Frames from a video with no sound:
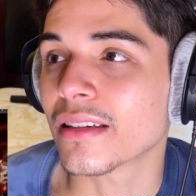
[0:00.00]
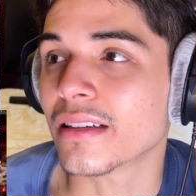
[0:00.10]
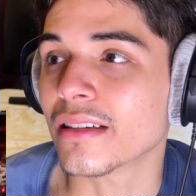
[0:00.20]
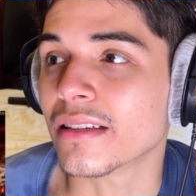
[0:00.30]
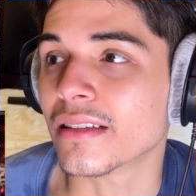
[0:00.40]

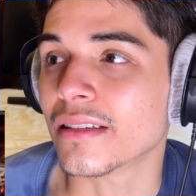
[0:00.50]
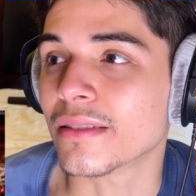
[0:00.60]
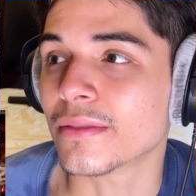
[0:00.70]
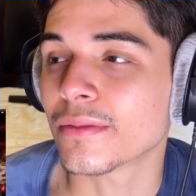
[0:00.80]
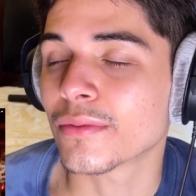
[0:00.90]
uh
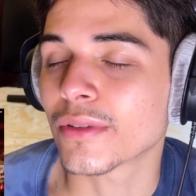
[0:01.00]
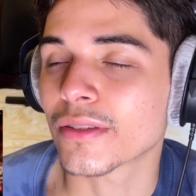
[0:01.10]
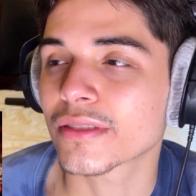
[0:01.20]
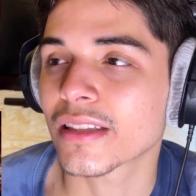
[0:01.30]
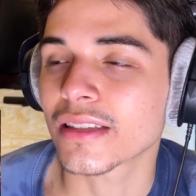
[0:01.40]
what
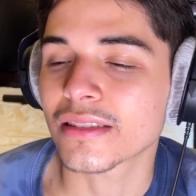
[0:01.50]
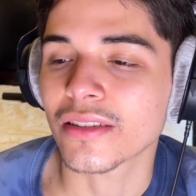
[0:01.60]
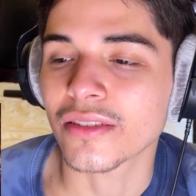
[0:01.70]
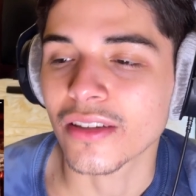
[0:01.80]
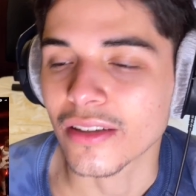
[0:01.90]
else can I tell
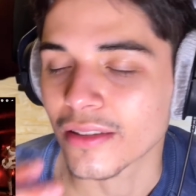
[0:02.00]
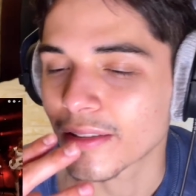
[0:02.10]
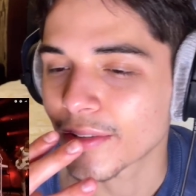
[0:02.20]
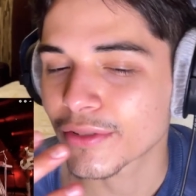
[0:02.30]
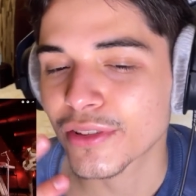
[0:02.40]
y'all?
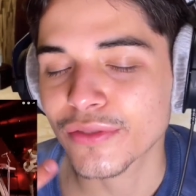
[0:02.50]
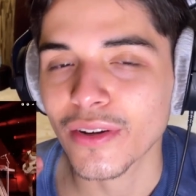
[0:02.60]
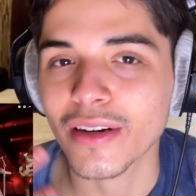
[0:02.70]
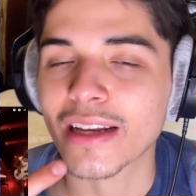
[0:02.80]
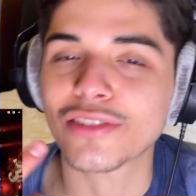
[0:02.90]
It was just
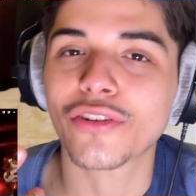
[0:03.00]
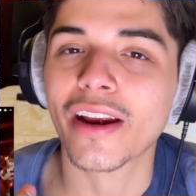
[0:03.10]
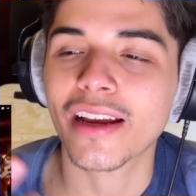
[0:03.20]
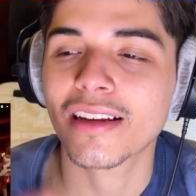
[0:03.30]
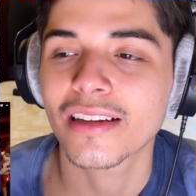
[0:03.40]
fun. I
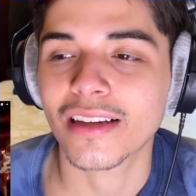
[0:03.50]
drank.